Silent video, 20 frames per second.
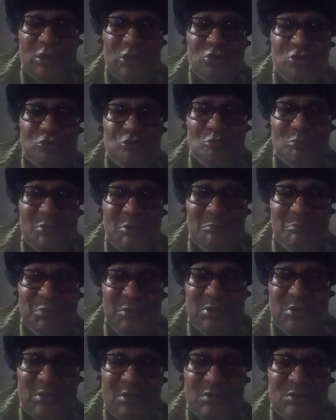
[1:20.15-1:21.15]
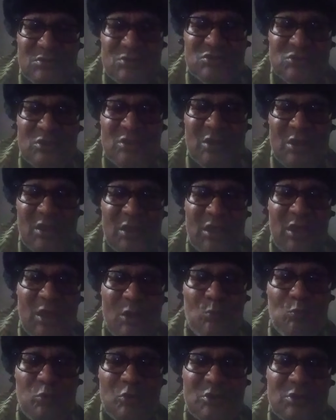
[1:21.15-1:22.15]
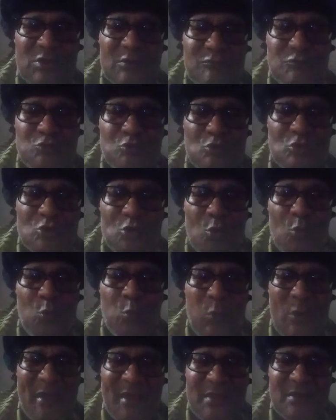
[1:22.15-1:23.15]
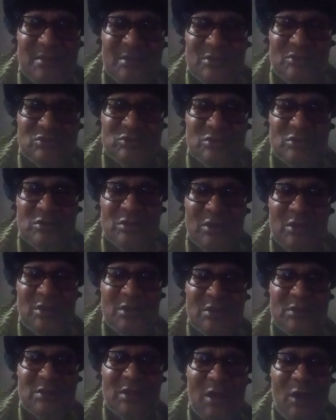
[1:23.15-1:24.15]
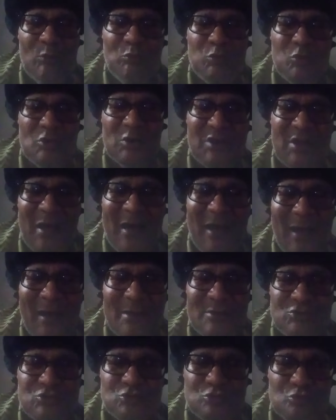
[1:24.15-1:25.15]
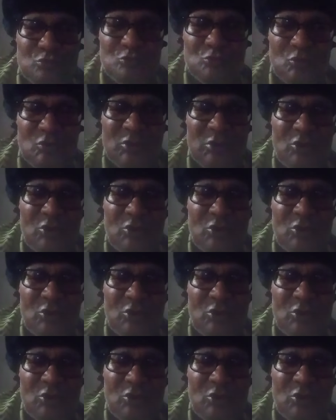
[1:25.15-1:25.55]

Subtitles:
human beings and will give you an awareness that will guide you